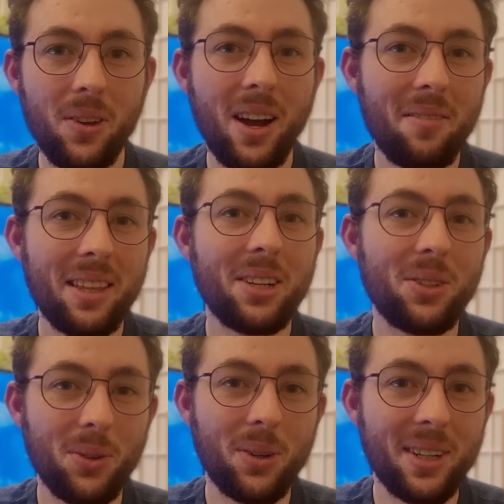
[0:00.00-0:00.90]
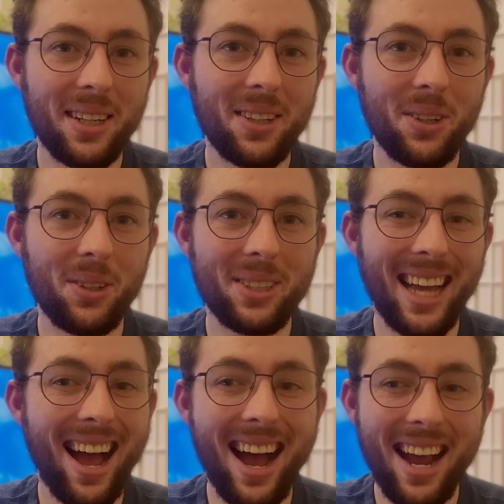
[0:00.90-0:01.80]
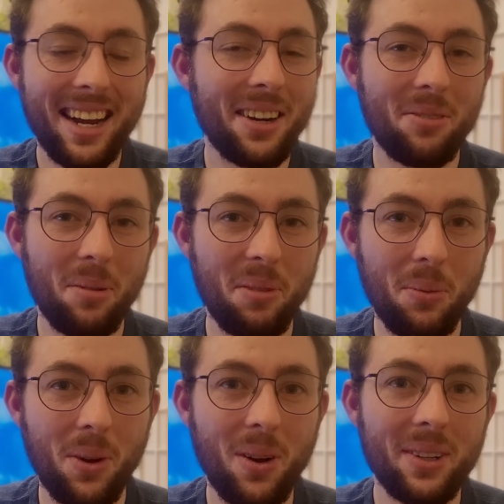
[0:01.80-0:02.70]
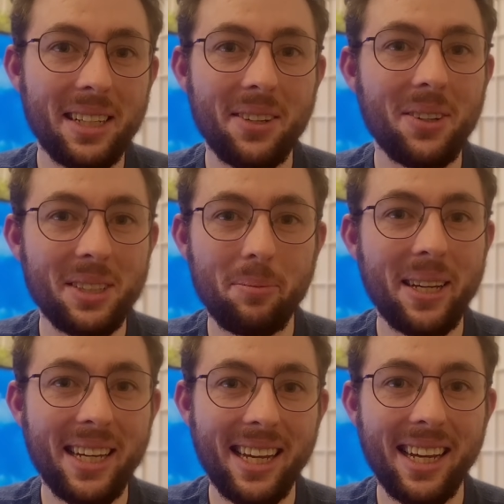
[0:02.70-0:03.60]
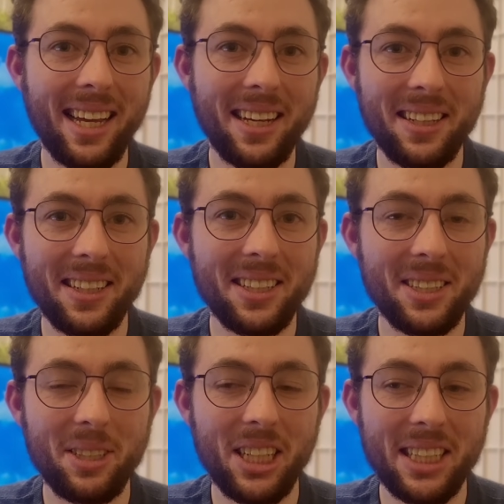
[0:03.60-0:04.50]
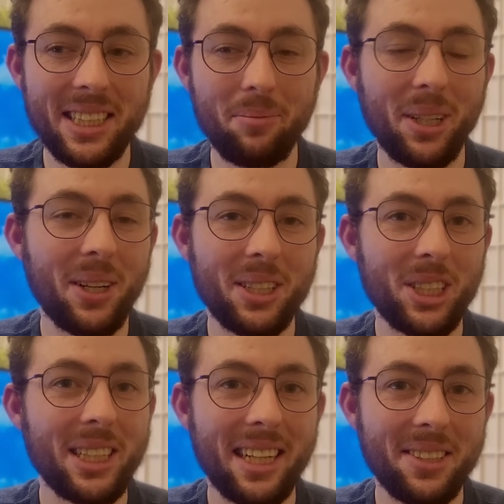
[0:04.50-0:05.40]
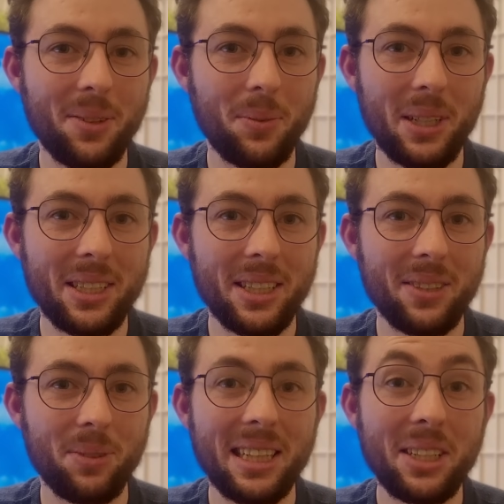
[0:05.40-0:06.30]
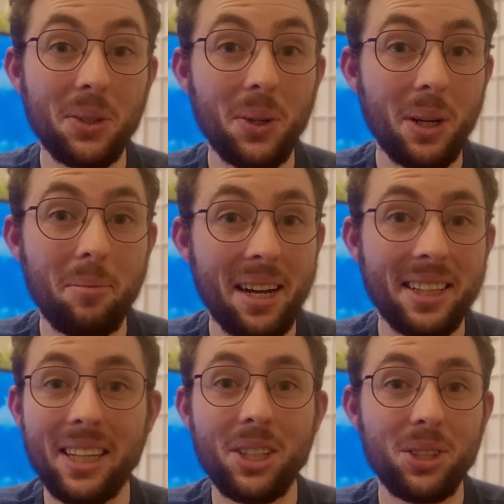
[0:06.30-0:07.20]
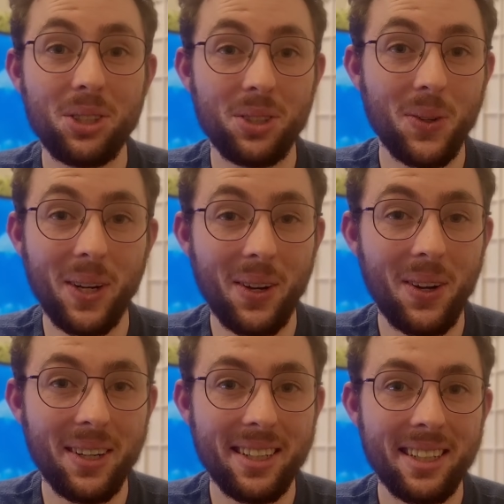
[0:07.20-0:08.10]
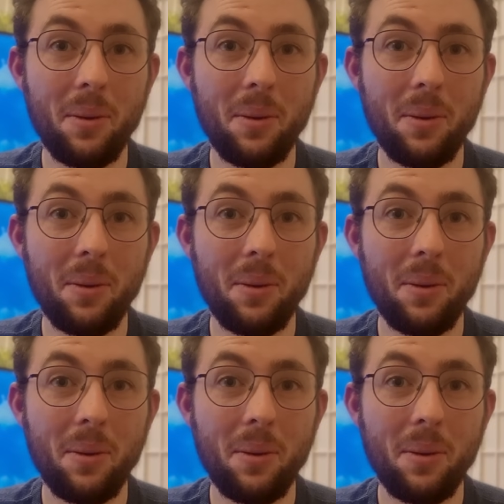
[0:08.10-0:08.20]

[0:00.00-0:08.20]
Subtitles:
have their daughter who's hiding from the world and not speaking English just because she doesn't want to really talk about the issues going on.